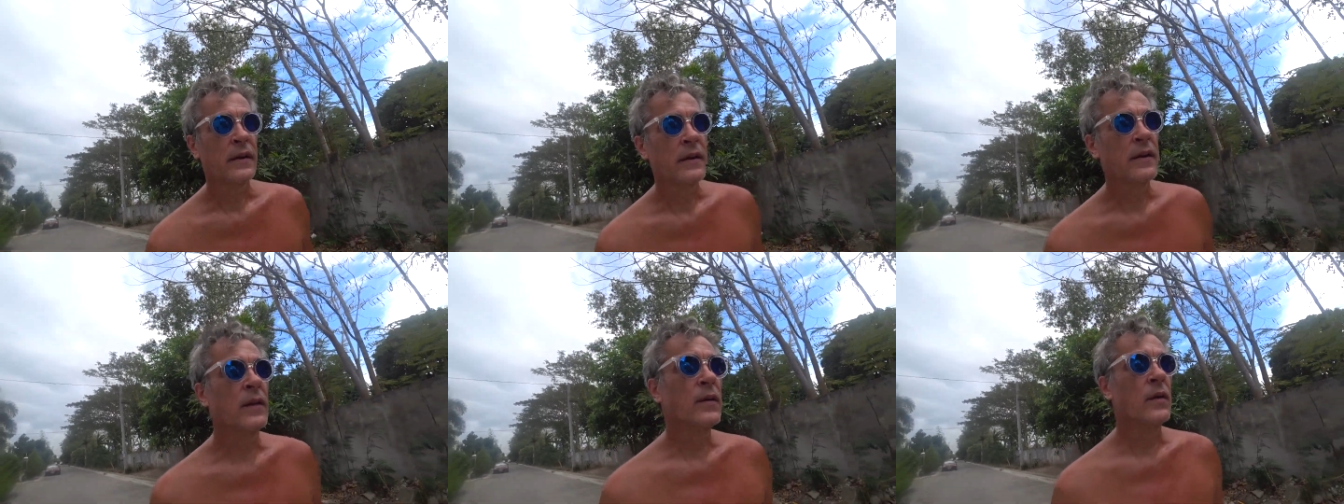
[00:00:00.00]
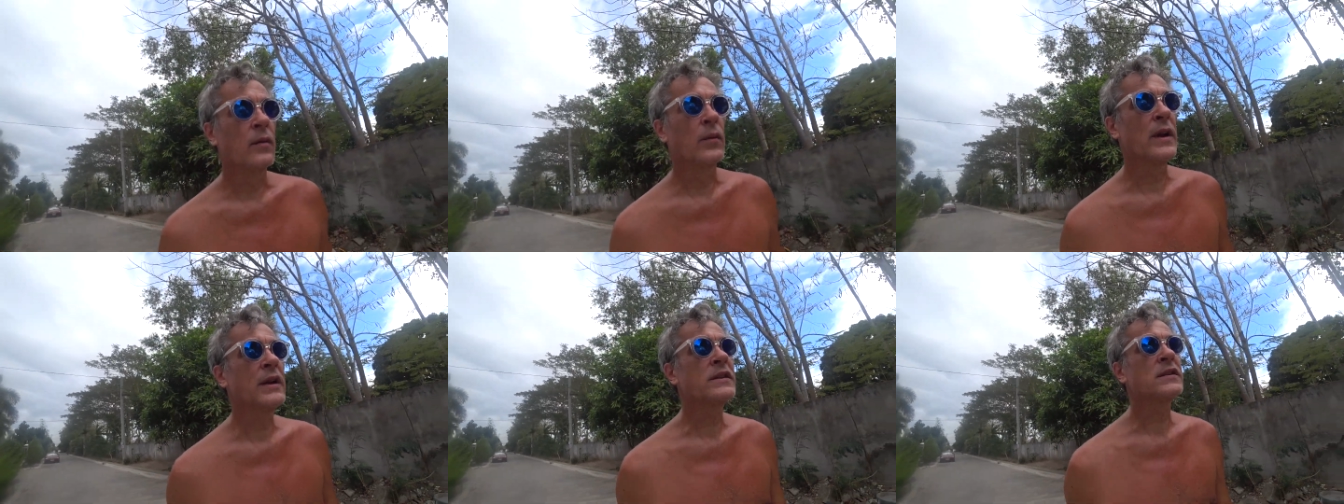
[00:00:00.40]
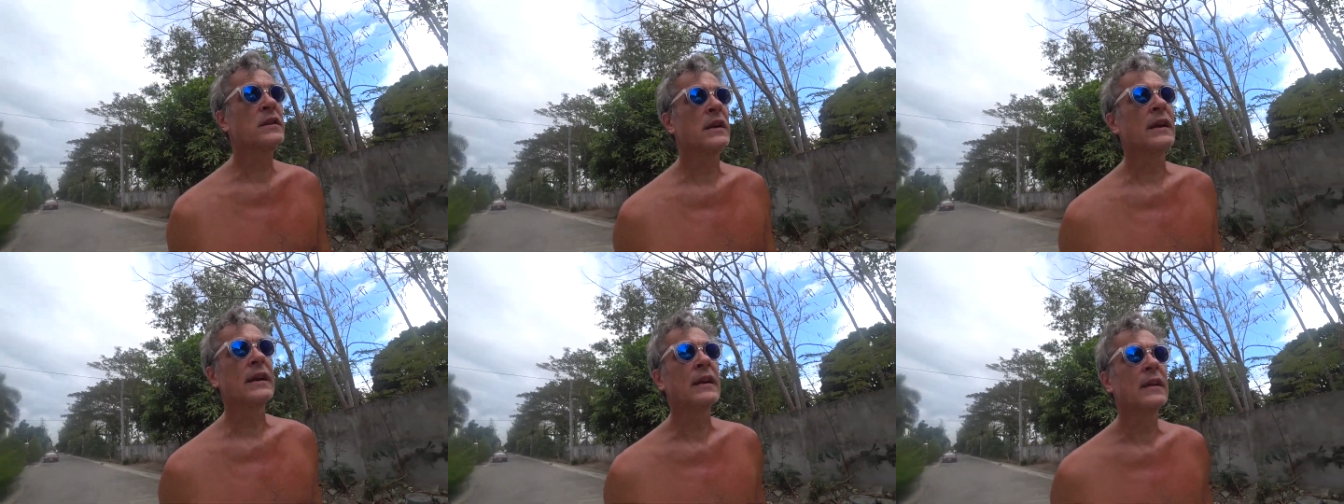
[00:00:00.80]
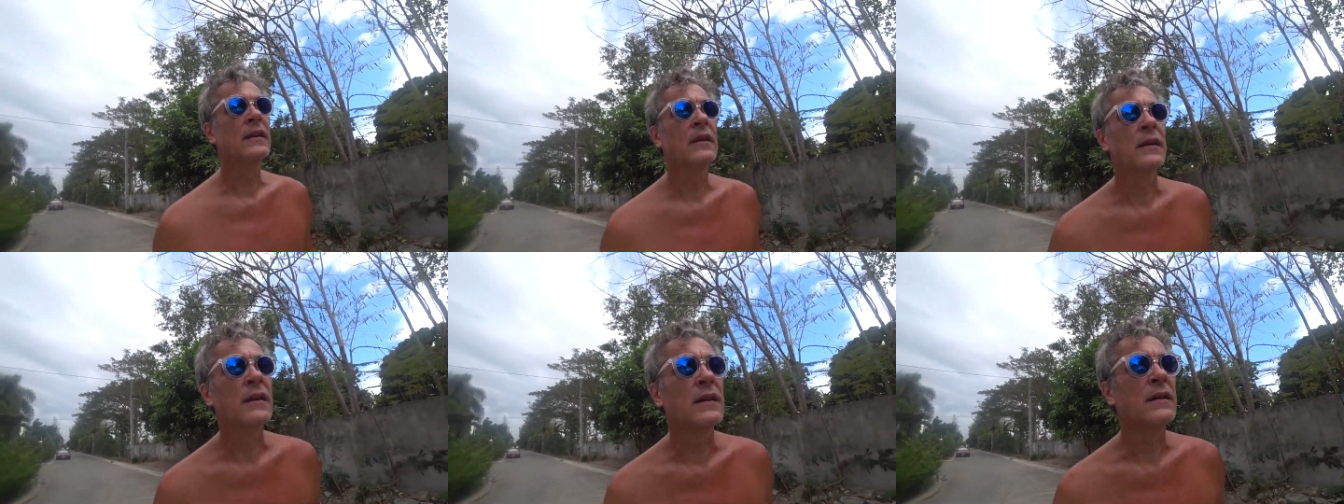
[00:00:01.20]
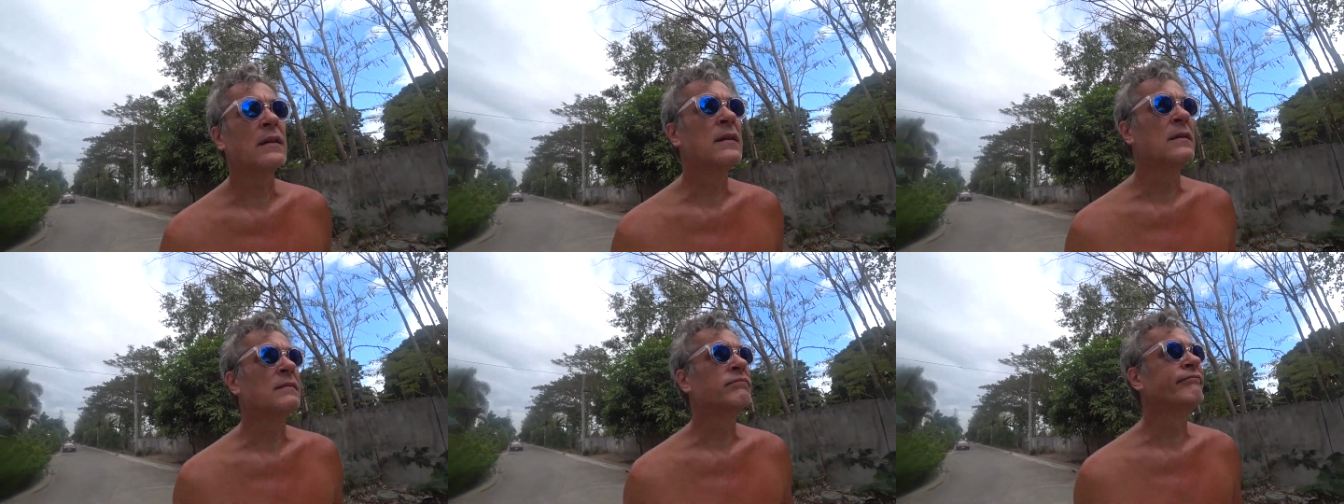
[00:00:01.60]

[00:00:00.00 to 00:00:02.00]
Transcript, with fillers: you know, originally, uh,